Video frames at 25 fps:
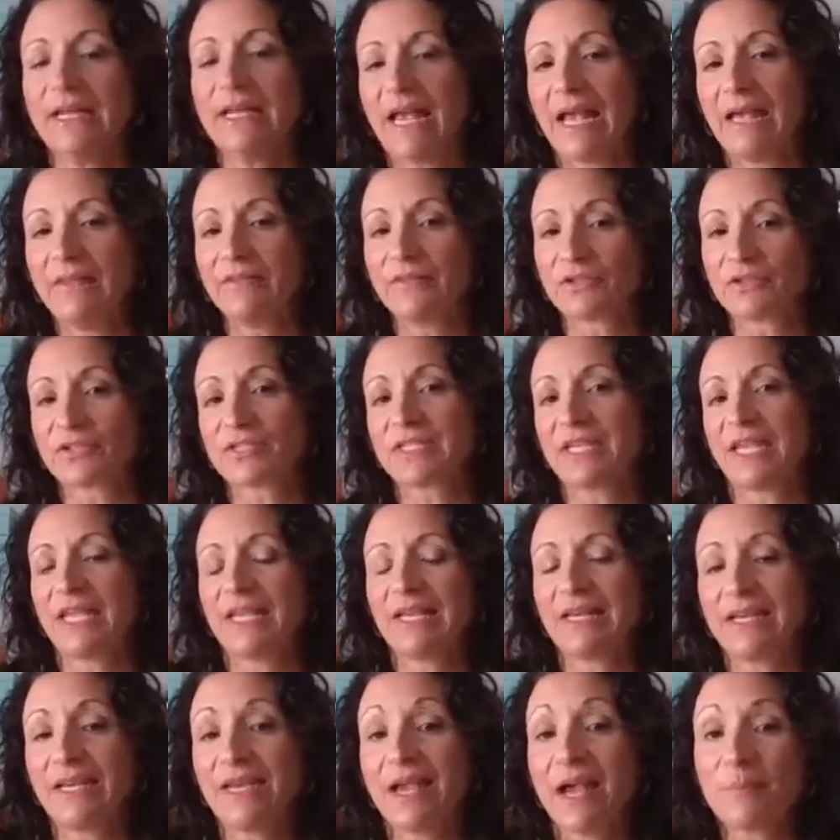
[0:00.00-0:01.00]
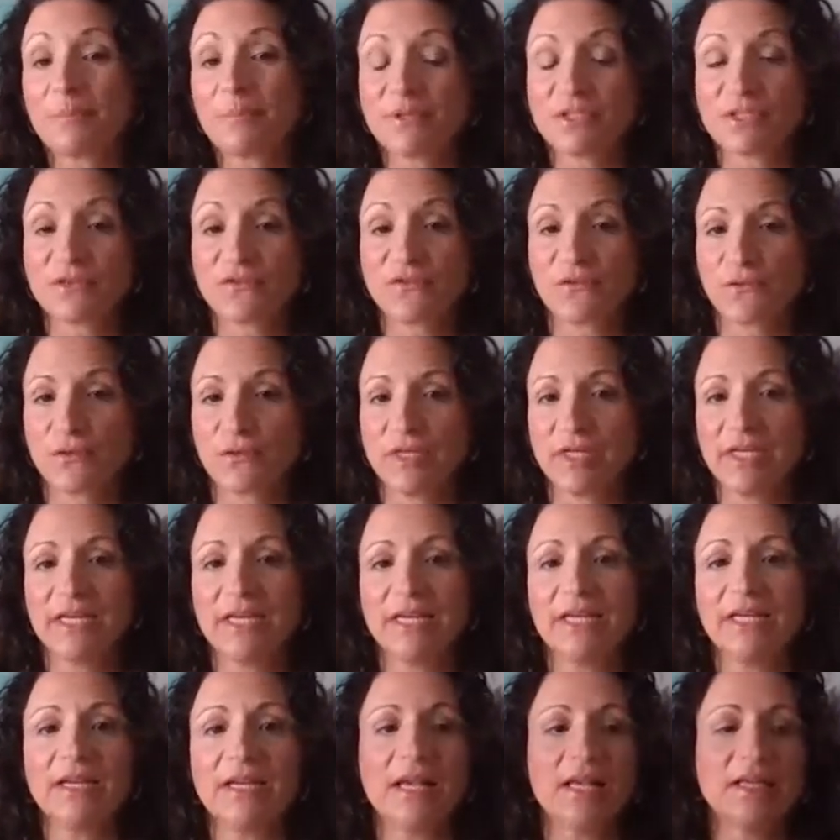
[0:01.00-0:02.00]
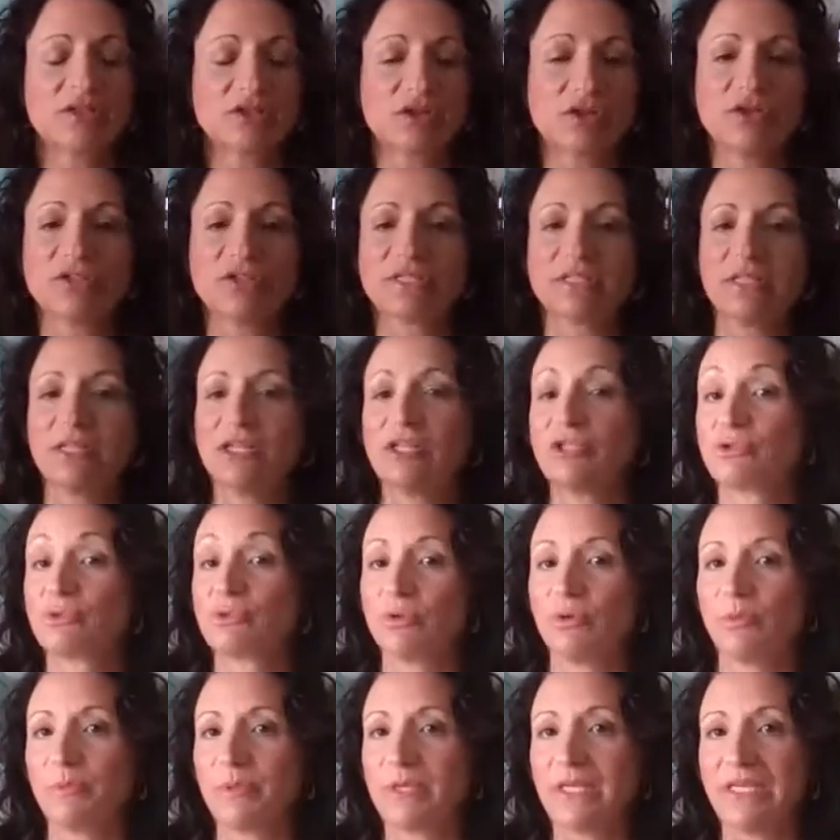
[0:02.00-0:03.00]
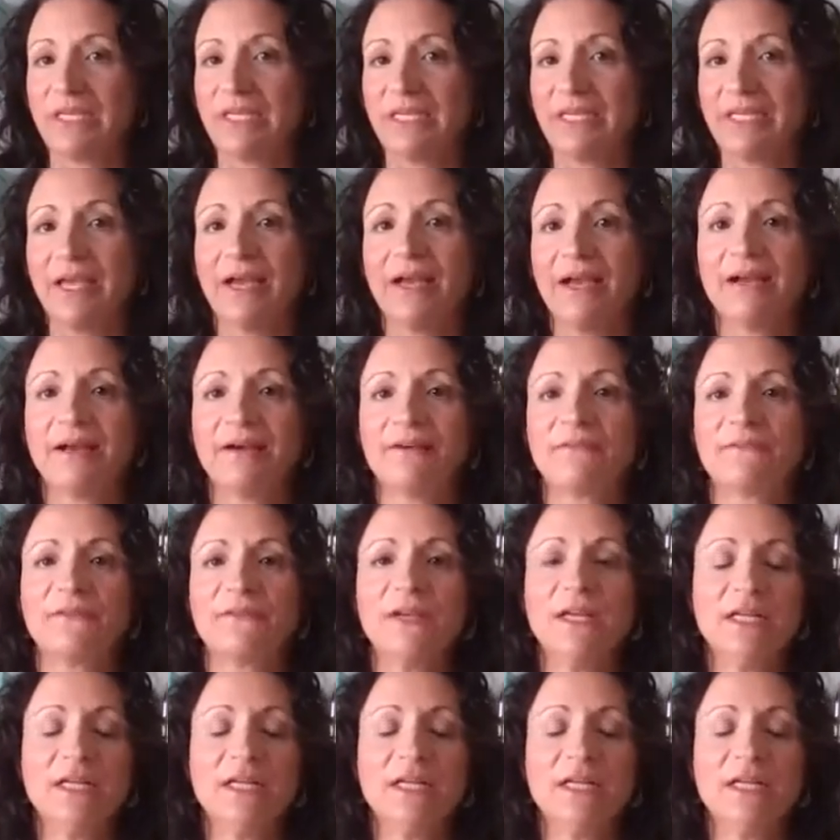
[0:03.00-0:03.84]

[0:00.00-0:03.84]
And their scanning app is free. It turns it into a PDF.